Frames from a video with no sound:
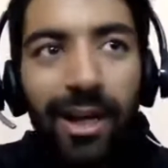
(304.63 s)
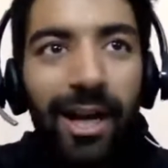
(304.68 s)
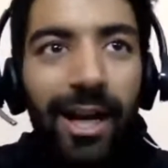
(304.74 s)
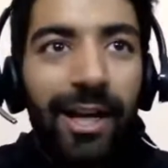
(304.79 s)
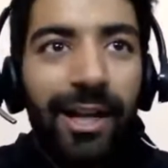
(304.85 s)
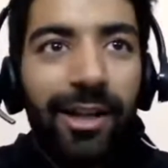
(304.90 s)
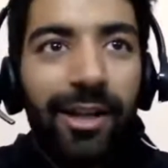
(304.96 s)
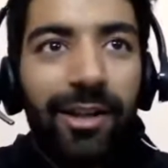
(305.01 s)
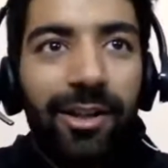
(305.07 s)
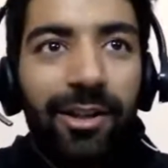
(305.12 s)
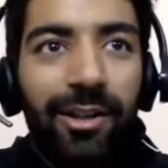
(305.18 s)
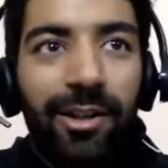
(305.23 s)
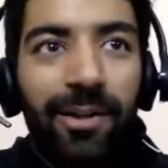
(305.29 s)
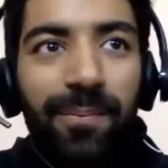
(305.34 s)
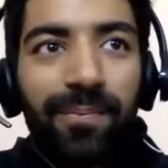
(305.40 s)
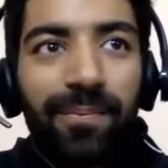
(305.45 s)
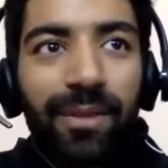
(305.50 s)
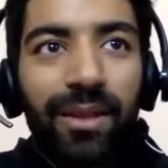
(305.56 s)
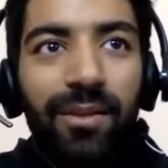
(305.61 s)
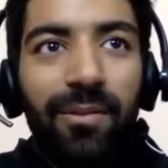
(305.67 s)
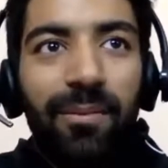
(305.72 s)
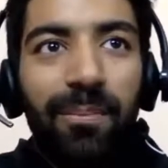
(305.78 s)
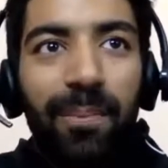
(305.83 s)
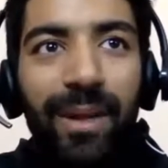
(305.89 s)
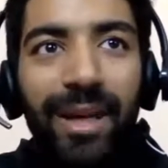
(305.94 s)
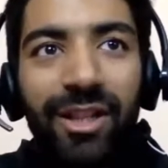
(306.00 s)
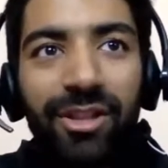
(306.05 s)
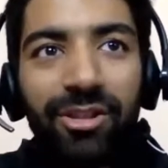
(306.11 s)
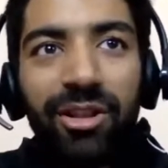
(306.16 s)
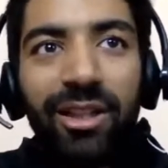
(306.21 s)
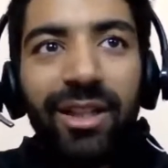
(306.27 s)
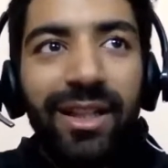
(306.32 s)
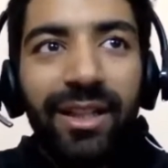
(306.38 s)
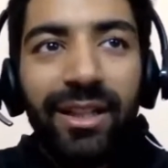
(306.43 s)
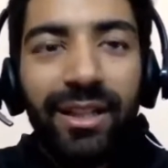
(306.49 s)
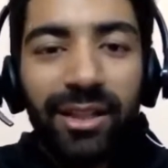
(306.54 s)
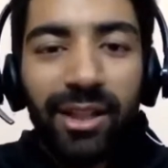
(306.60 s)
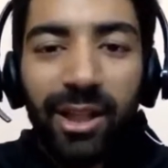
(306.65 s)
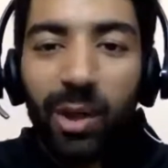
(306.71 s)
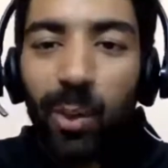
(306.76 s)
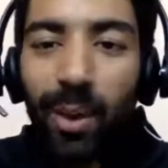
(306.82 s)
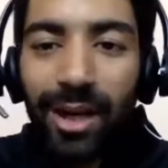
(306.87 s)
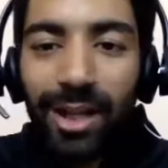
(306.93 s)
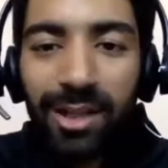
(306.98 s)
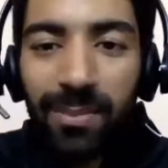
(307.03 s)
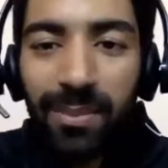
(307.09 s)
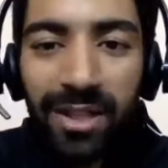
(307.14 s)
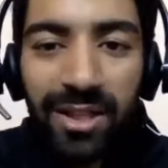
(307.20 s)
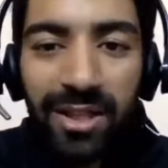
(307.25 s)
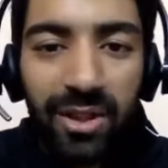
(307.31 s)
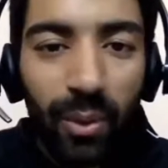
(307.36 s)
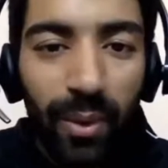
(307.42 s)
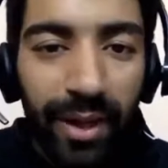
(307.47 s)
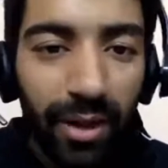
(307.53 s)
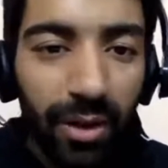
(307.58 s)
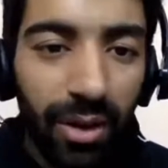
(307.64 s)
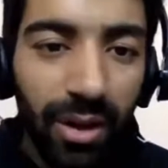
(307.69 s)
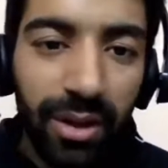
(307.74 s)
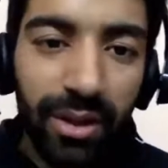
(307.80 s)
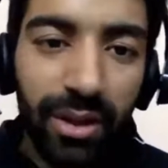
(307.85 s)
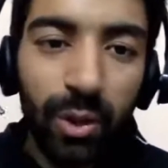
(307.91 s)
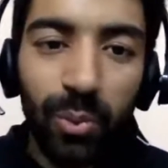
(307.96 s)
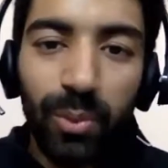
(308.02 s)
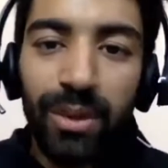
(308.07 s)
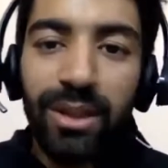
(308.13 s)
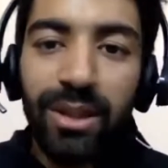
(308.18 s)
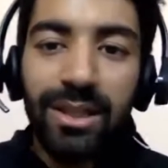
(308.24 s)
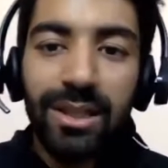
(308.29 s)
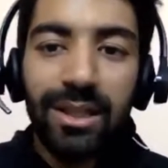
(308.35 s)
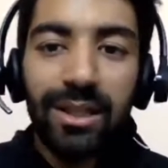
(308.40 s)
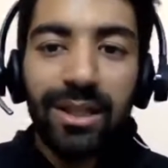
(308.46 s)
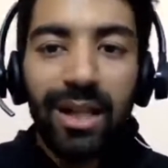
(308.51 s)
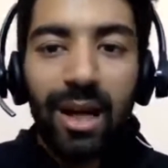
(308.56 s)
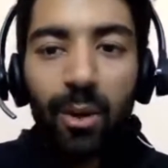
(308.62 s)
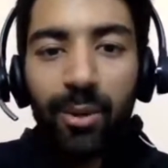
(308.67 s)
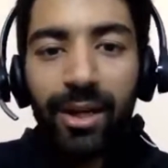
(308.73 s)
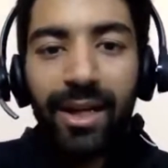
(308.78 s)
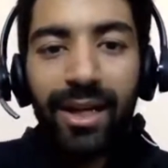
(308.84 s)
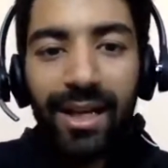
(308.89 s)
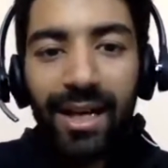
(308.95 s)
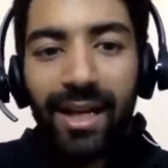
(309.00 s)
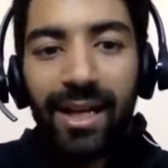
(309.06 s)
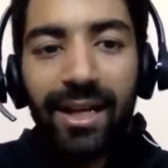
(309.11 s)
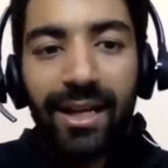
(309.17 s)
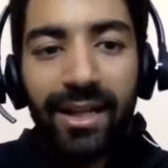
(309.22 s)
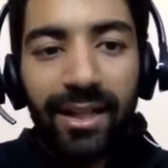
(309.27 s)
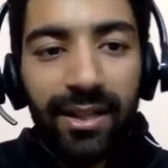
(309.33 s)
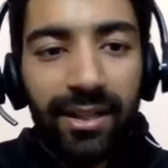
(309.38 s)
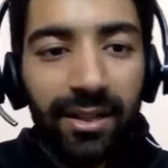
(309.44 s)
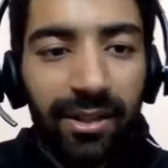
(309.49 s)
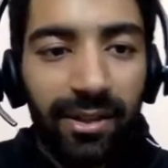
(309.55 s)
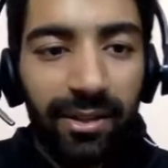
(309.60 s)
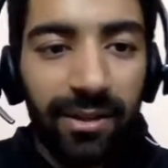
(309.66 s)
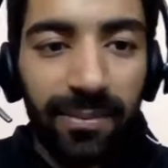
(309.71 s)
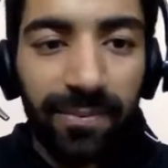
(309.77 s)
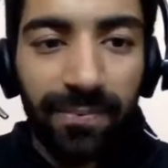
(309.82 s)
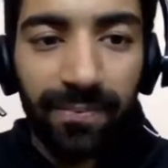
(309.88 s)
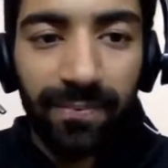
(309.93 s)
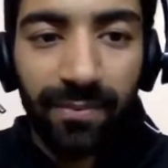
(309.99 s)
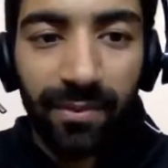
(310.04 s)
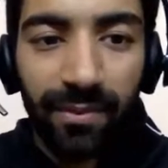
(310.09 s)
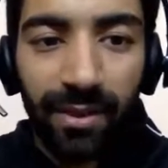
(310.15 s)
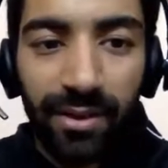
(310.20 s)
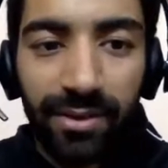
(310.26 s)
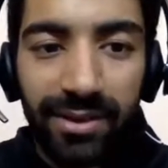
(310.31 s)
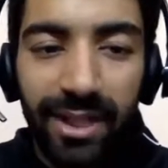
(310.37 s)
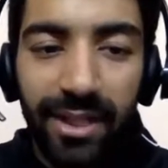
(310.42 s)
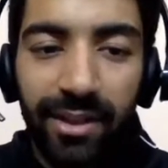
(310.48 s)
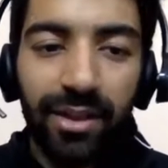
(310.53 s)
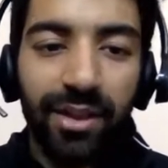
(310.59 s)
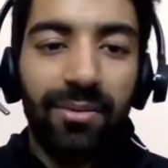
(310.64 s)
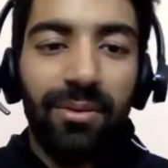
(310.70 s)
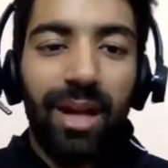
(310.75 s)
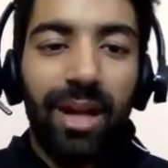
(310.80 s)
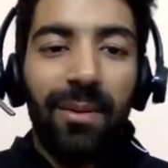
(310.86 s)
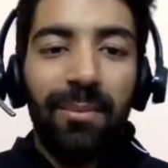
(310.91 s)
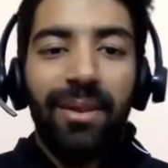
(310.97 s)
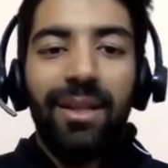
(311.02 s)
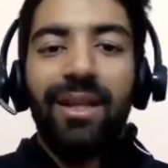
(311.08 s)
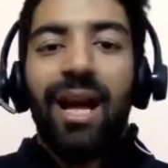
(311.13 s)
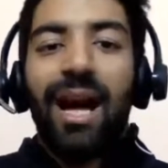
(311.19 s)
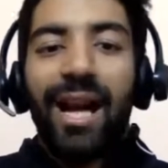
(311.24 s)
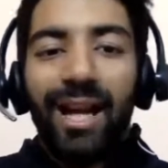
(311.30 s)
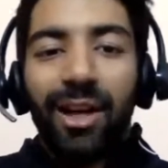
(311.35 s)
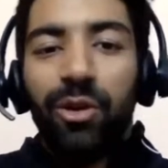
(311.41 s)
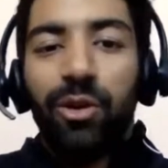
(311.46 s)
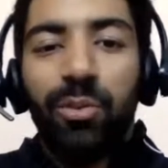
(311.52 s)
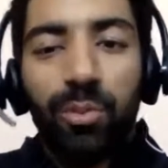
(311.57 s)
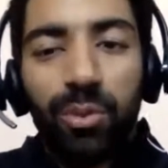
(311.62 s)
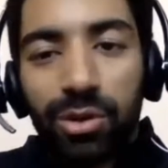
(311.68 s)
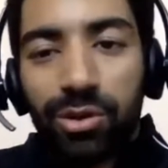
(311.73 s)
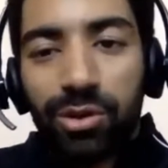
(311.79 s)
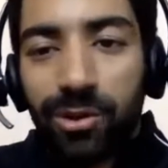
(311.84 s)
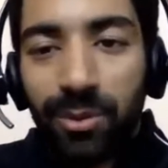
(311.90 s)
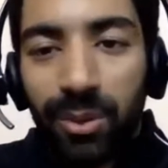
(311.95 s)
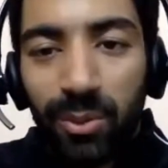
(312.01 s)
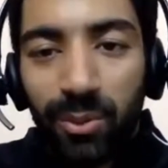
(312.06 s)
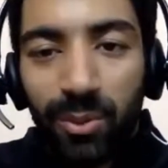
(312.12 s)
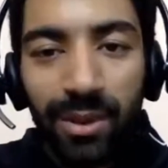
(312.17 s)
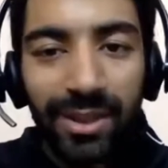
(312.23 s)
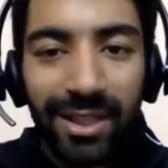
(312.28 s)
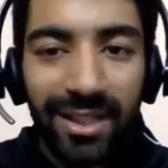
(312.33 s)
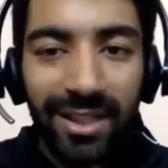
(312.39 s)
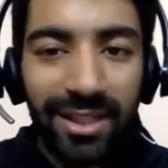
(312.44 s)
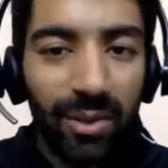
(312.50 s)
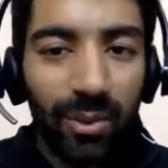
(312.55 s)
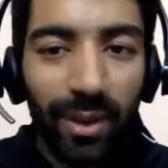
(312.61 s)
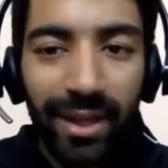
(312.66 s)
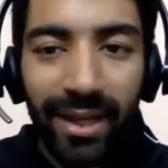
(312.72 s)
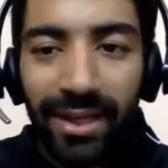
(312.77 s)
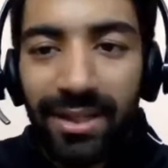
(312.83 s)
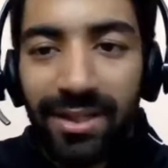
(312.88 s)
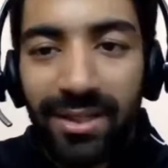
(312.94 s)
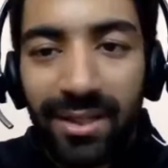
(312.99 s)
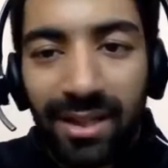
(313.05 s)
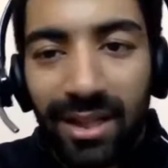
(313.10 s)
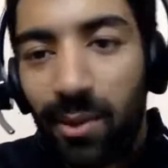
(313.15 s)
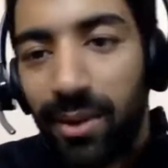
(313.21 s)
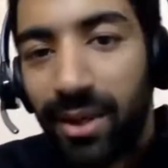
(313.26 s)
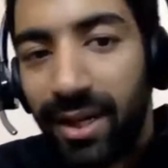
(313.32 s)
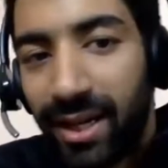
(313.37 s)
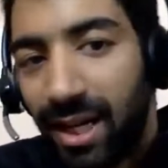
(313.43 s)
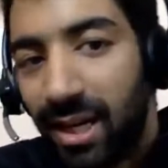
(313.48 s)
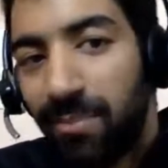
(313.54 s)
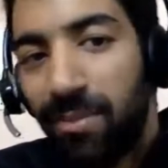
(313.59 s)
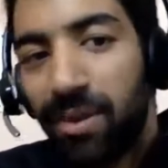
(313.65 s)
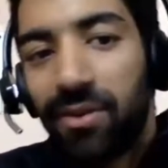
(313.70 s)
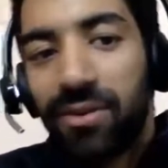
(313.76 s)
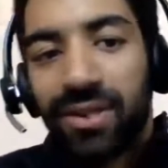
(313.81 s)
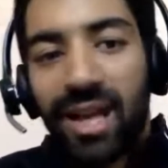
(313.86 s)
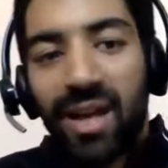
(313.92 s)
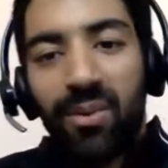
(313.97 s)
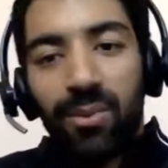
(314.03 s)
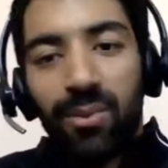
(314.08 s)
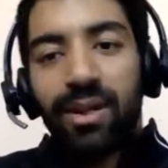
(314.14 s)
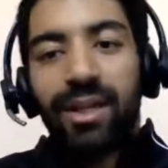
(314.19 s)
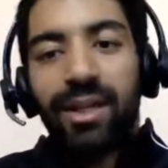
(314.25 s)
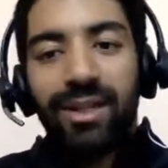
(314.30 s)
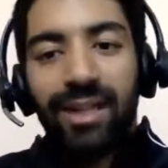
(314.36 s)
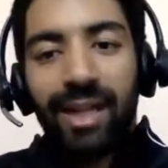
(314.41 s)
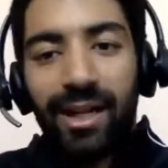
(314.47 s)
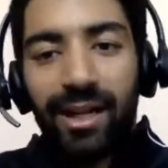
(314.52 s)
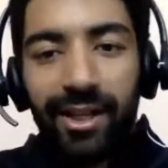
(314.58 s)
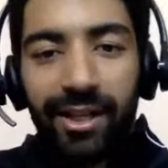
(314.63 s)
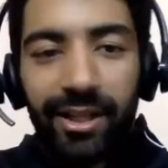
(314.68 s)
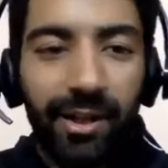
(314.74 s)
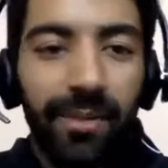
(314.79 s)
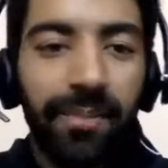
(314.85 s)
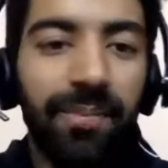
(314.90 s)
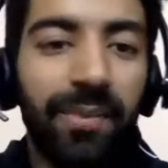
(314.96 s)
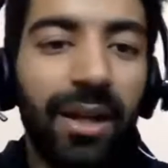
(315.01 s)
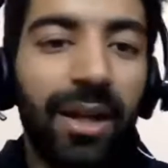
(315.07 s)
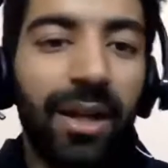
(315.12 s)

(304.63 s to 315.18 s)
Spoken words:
And majorly, the advancement is going on towards the cloud and AI sector. I mean, I know most of the work that is going in cloud and AI because I work in that area.